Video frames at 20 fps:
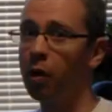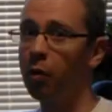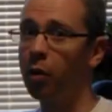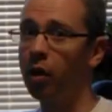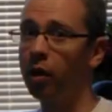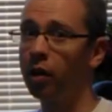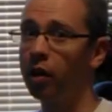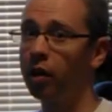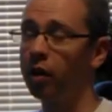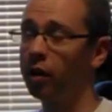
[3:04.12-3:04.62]

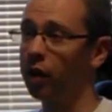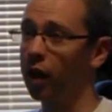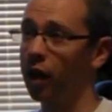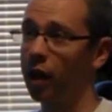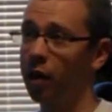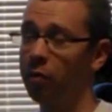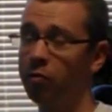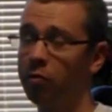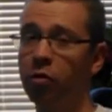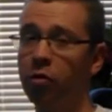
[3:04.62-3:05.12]
work
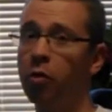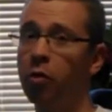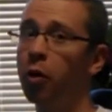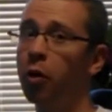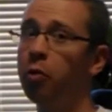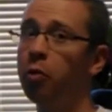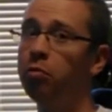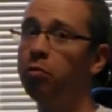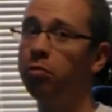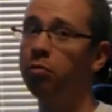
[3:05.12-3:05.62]
from
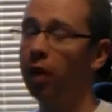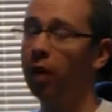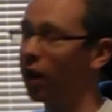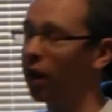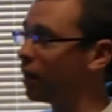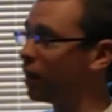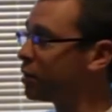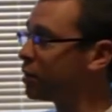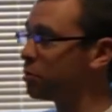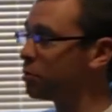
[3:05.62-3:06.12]
home.
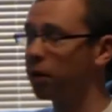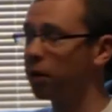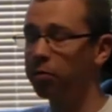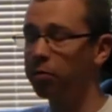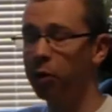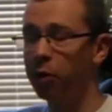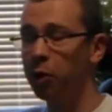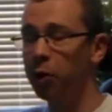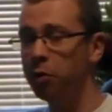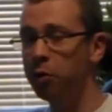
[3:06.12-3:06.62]
It's my
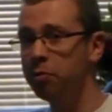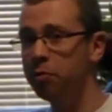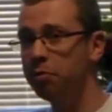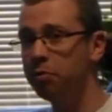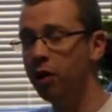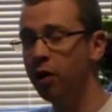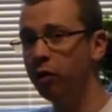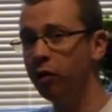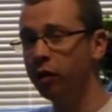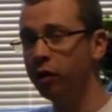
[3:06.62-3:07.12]
home
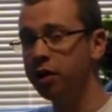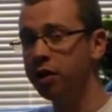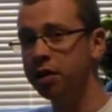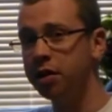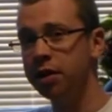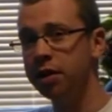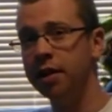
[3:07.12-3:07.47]
office.